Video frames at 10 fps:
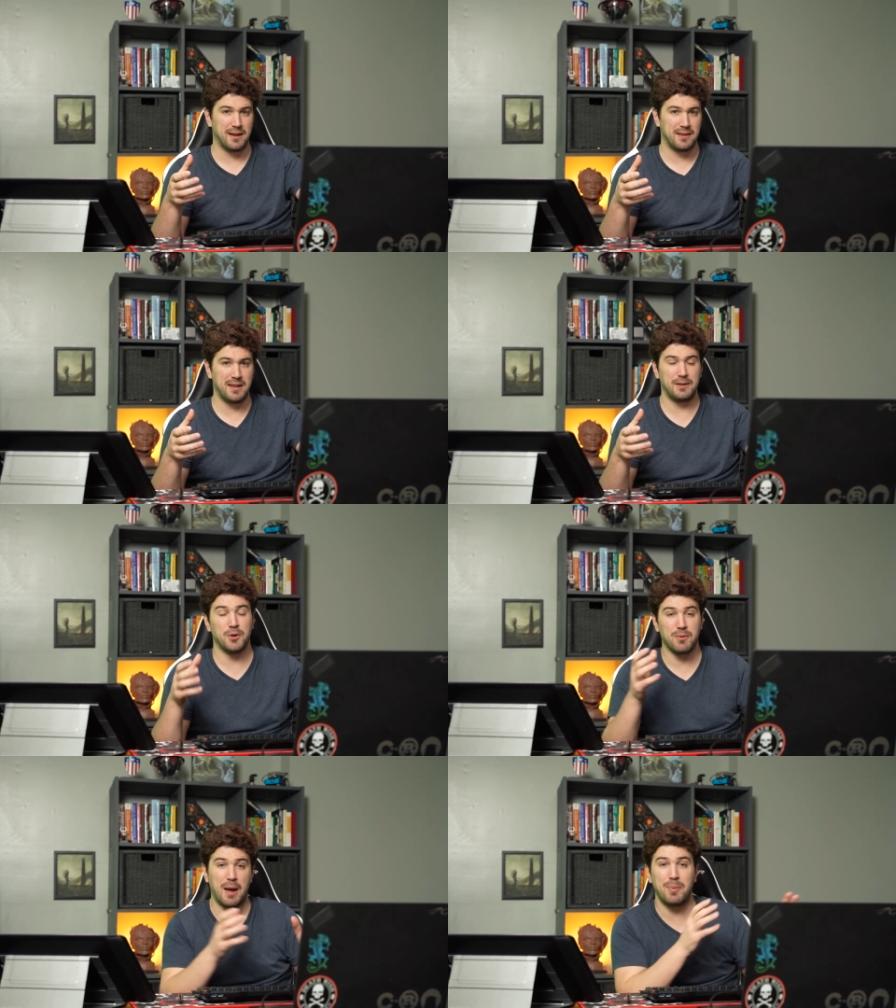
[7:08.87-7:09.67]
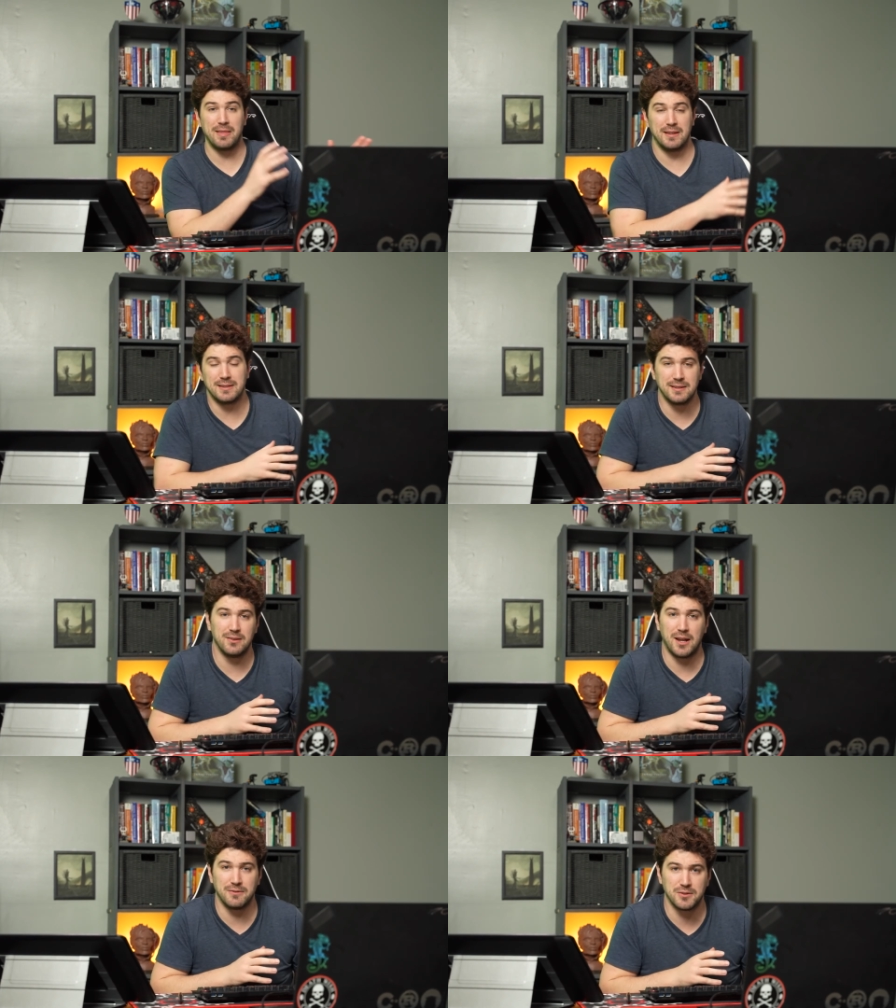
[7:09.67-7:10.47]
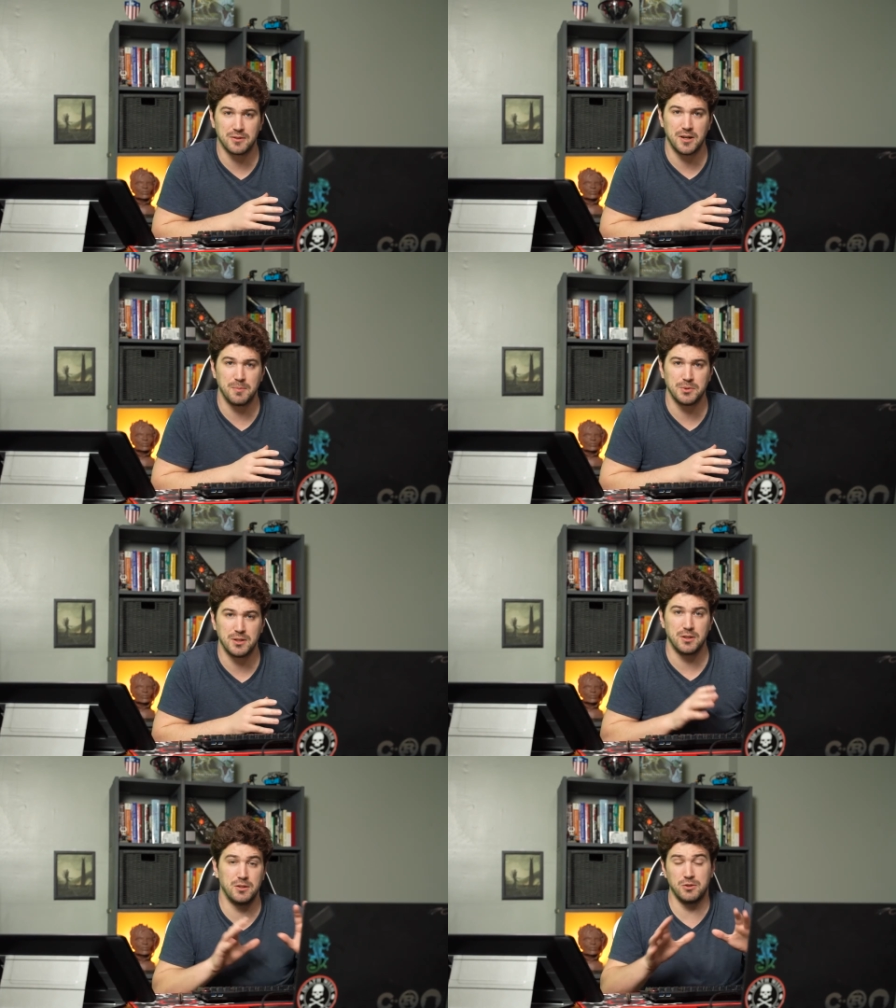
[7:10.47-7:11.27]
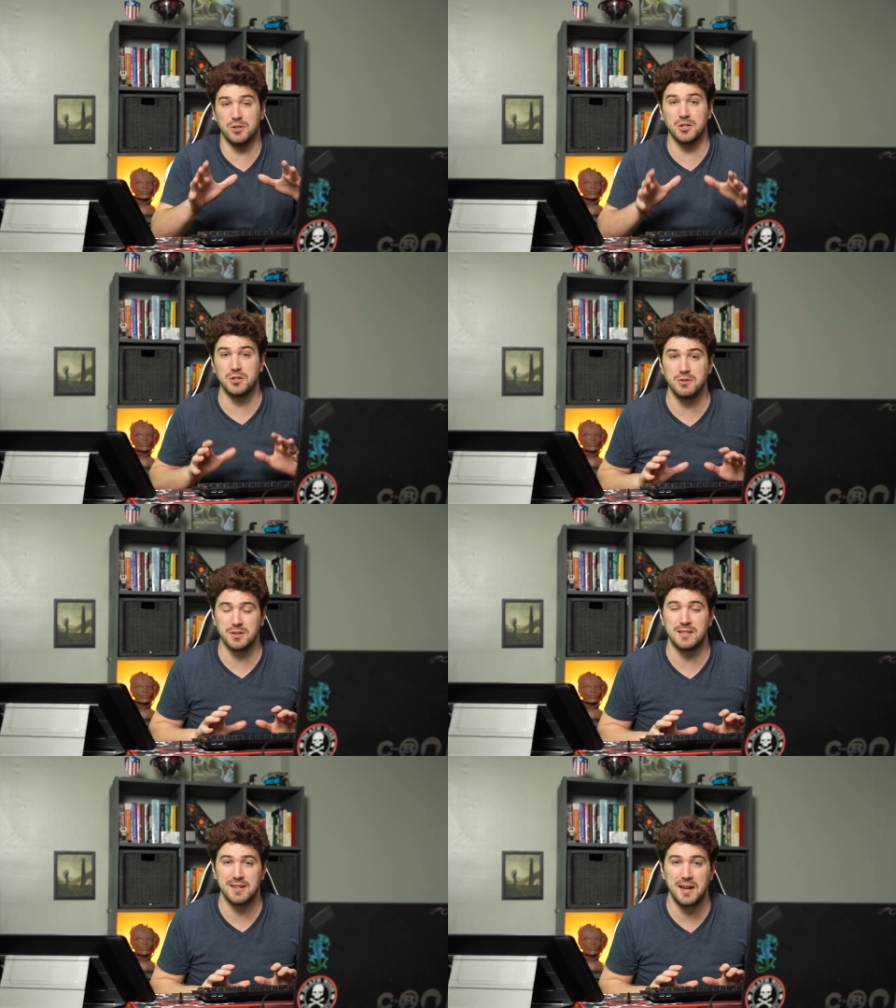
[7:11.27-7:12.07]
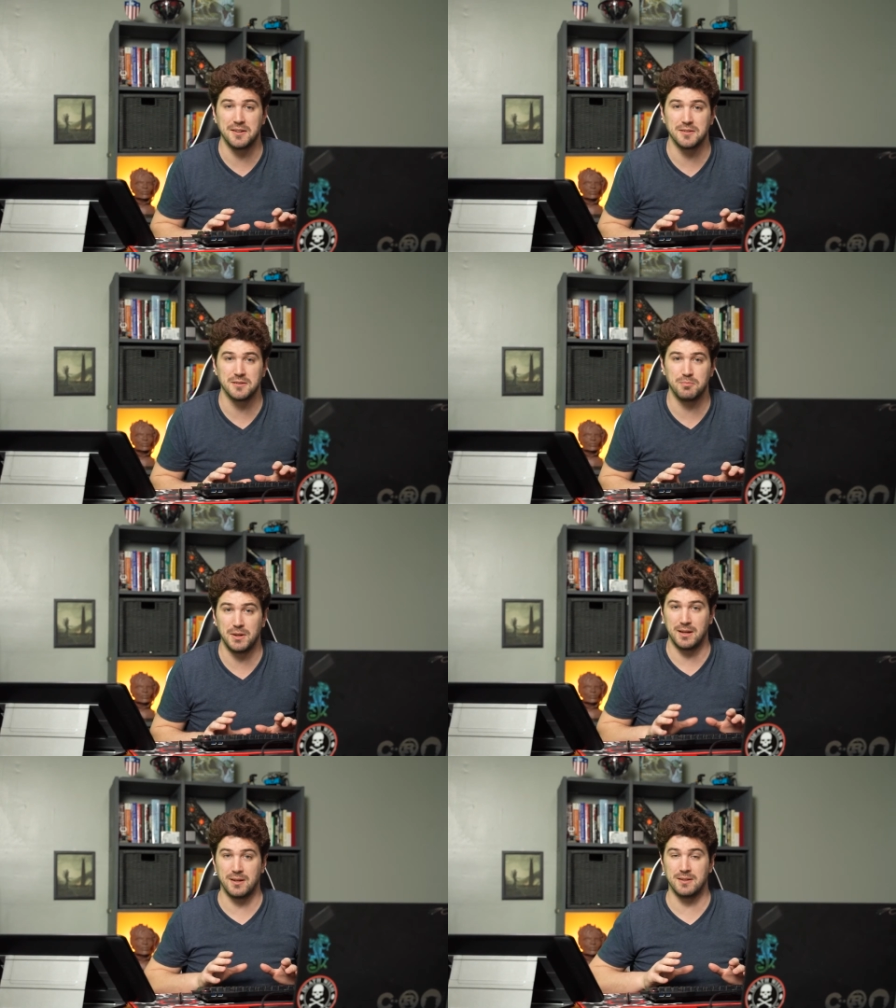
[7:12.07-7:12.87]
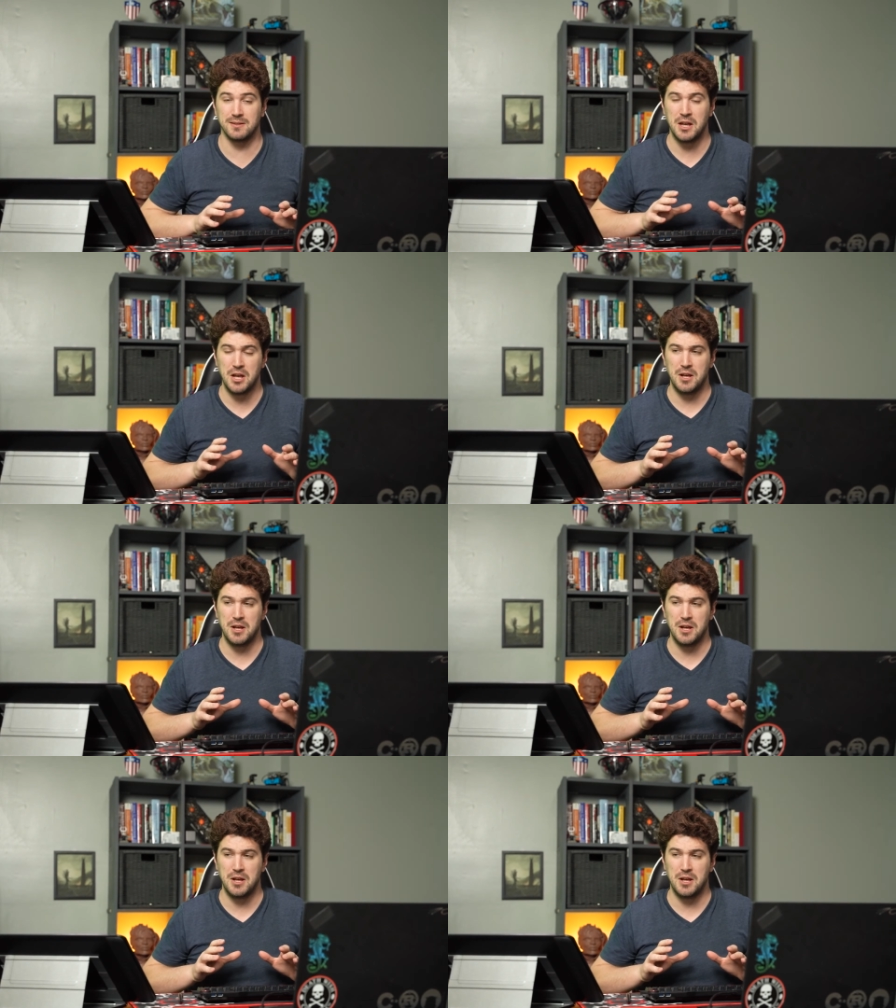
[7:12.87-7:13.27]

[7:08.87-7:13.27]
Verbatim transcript: And then if you're wrapping this in a lot of scripts, you should just use containers because